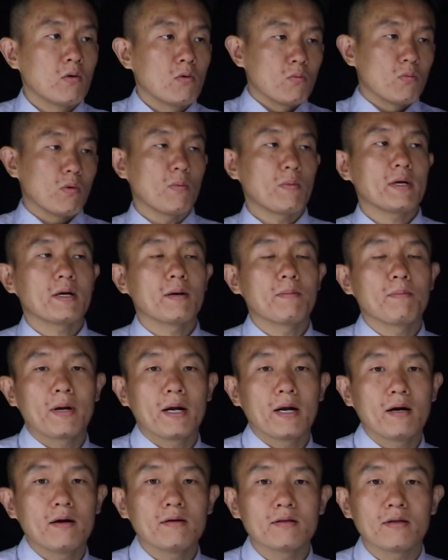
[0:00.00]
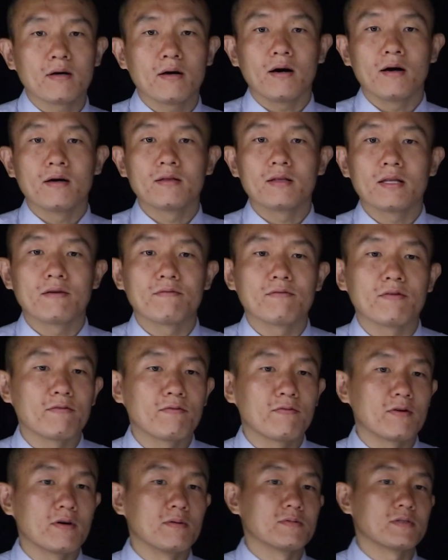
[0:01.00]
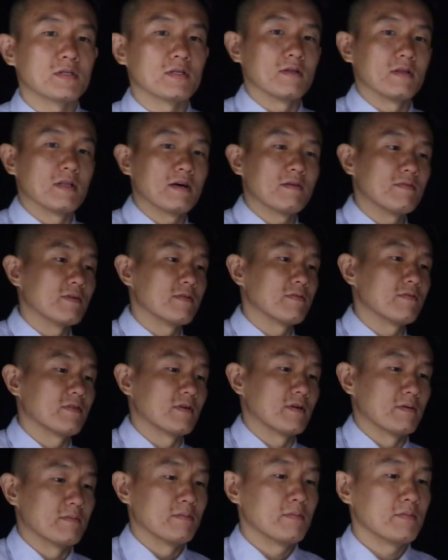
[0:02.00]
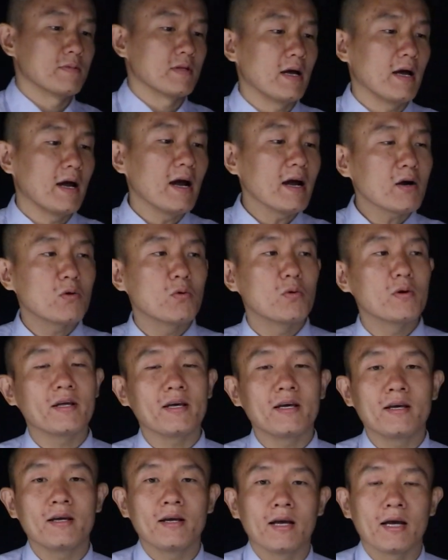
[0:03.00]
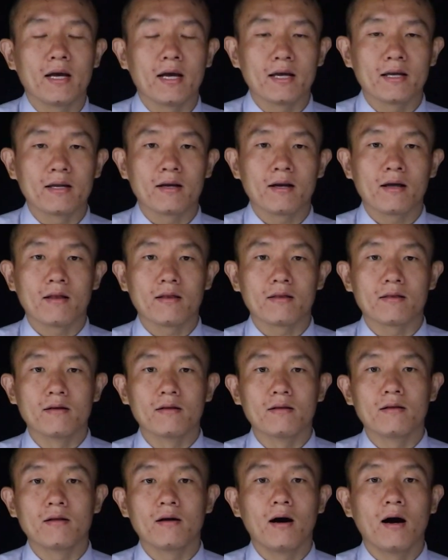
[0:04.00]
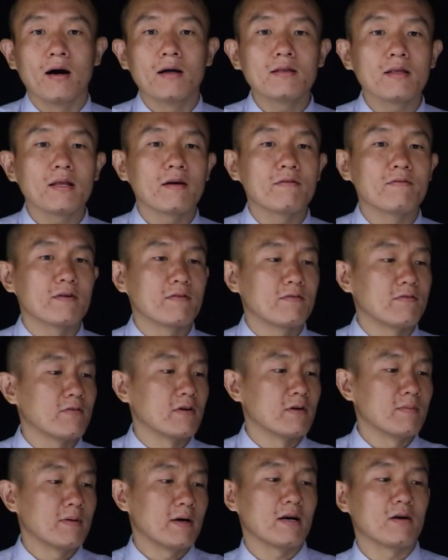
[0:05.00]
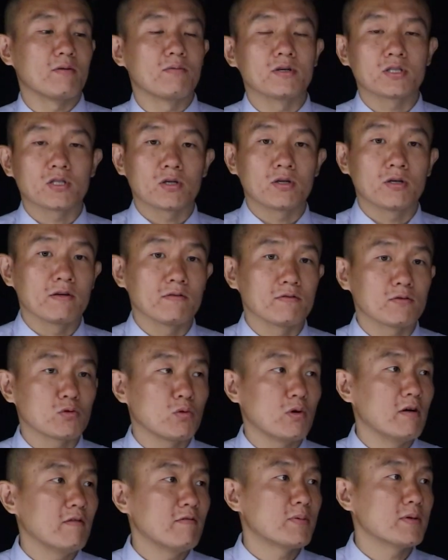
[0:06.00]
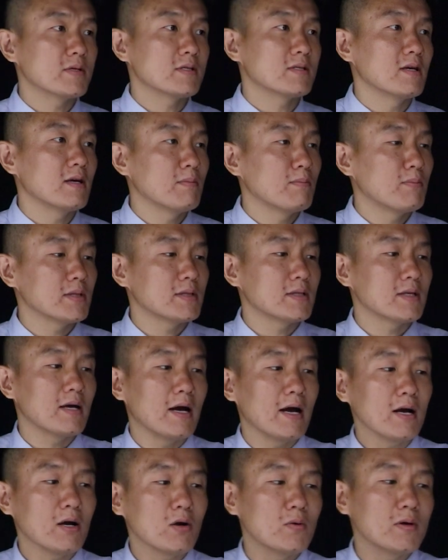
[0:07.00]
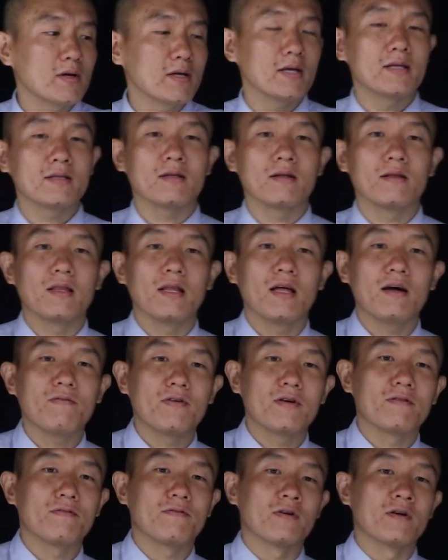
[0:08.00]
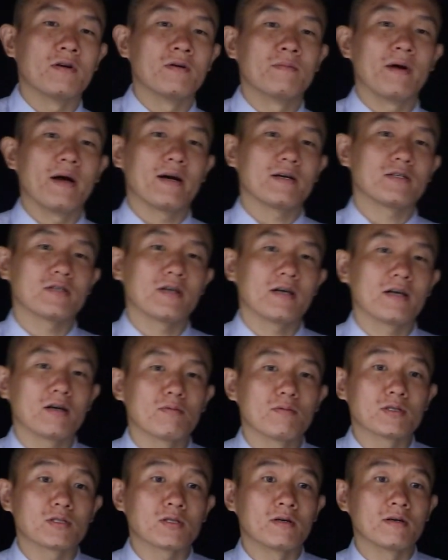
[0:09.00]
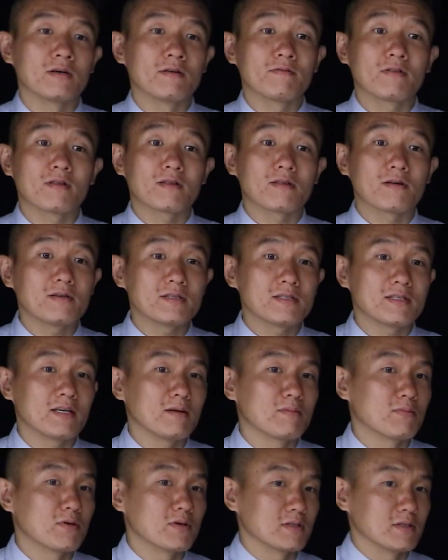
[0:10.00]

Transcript: when we compare the unlevered firm to the levered firm, the equity in the unlevered firm had a return of 12%, but the equity in the levered firm actually had a return of 13%.